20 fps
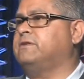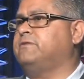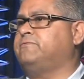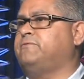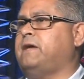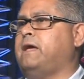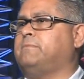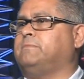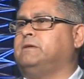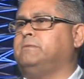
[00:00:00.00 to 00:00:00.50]
a
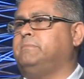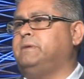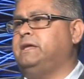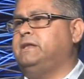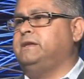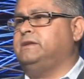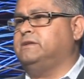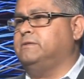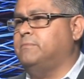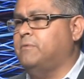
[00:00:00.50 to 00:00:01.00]
family
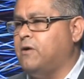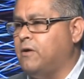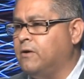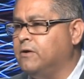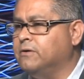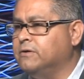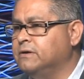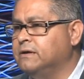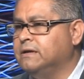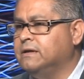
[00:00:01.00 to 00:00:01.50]
meeting
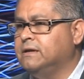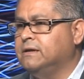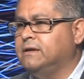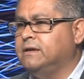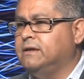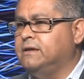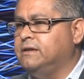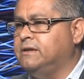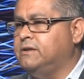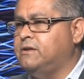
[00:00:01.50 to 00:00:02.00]
tomorrow,
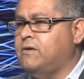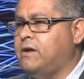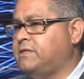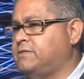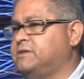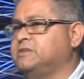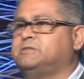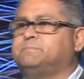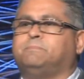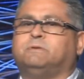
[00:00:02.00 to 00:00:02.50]
at
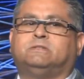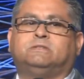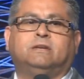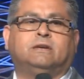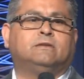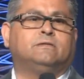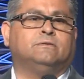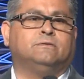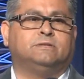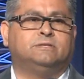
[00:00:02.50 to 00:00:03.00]
this
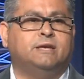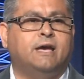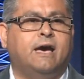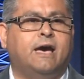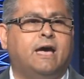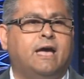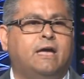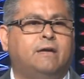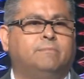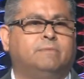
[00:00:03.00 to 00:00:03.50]
particular
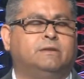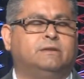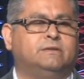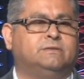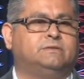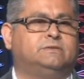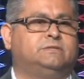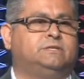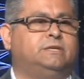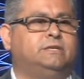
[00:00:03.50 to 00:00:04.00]
time. And
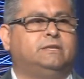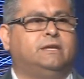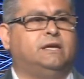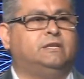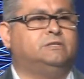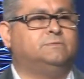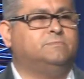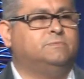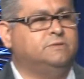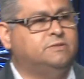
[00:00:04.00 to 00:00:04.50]
his
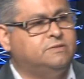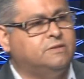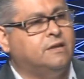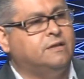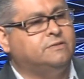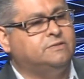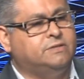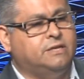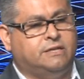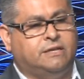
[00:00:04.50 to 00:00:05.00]
teenage
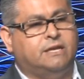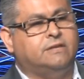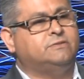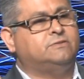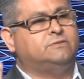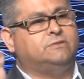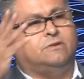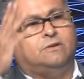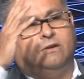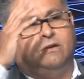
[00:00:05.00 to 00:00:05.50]
son said, yes,
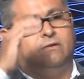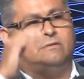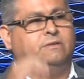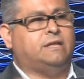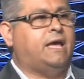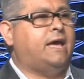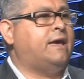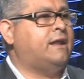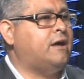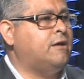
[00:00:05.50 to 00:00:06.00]
sir,
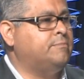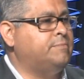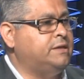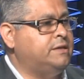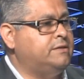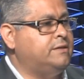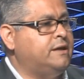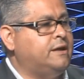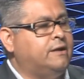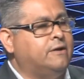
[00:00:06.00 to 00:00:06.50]
Dad, I'll
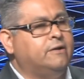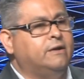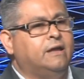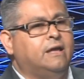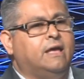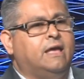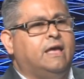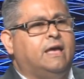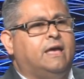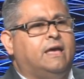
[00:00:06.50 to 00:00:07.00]
be there.
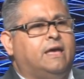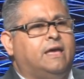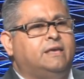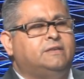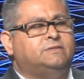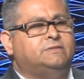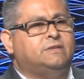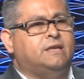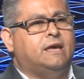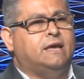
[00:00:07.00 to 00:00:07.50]
He
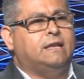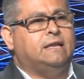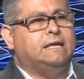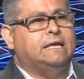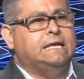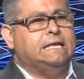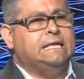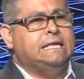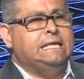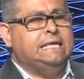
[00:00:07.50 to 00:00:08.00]
said,
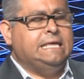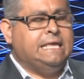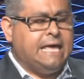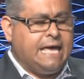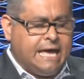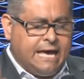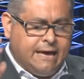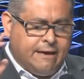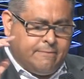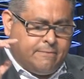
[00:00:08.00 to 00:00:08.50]

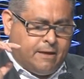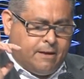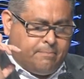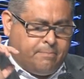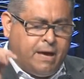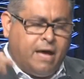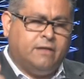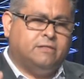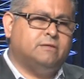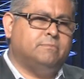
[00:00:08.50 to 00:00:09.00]
yeah,
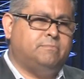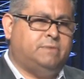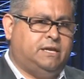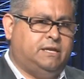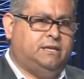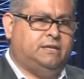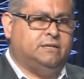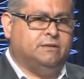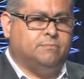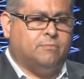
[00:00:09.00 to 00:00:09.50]
about the
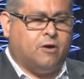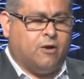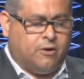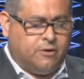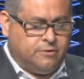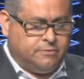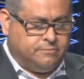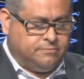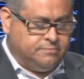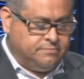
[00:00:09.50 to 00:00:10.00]
meeting tomorrow.